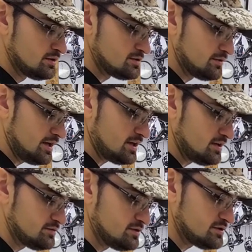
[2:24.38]
So that
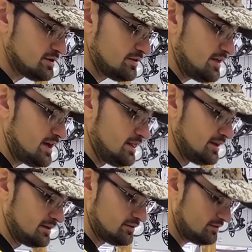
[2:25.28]
gives us that
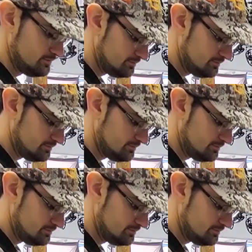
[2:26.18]
length.